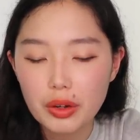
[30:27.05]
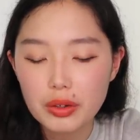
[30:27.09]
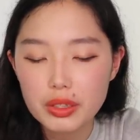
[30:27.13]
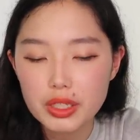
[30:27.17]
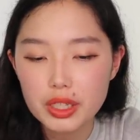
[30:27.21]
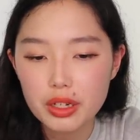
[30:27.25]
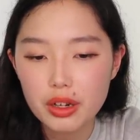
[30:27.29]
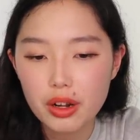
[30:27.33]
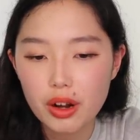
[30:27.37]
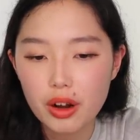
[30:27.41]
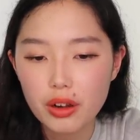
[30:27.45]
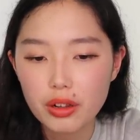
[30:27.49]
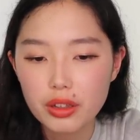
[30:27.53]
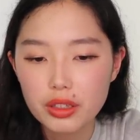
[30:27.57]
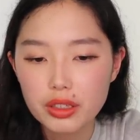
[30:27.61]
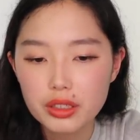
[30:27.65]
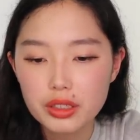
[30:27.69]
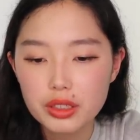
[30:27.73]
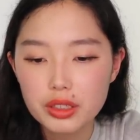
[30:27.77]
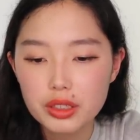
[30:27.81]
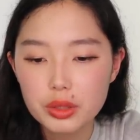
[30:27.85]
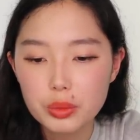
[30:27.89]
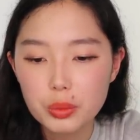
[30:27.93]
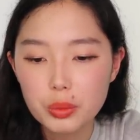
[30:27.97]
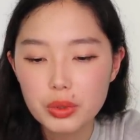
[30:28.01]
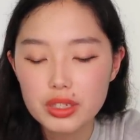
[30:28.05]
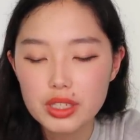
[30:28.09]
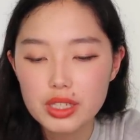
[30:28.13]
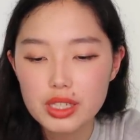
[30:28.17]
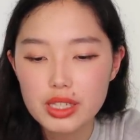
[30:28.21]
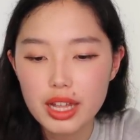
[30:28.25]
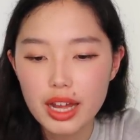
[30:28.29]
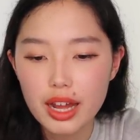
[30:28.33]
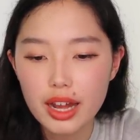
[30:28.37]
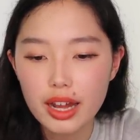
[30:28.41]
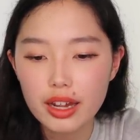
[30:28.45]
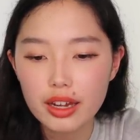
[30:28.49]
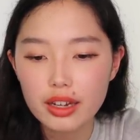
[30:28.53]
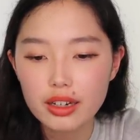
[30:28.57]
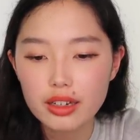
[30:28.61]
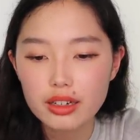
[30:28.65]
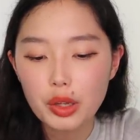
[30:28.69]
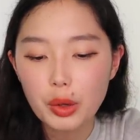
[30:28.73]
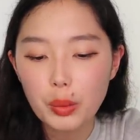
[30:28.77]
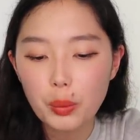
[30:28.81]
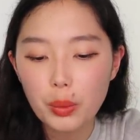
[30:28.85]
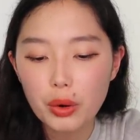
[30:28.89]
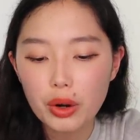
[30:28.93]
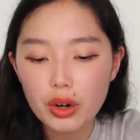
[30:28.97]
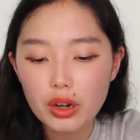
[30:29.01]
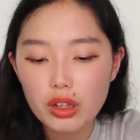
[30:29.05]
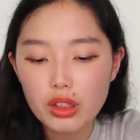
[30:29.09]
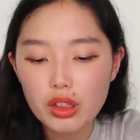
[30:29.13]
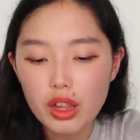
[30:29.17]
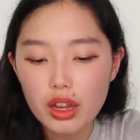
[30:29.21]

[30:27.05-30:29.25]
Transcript: I was in college was that there were a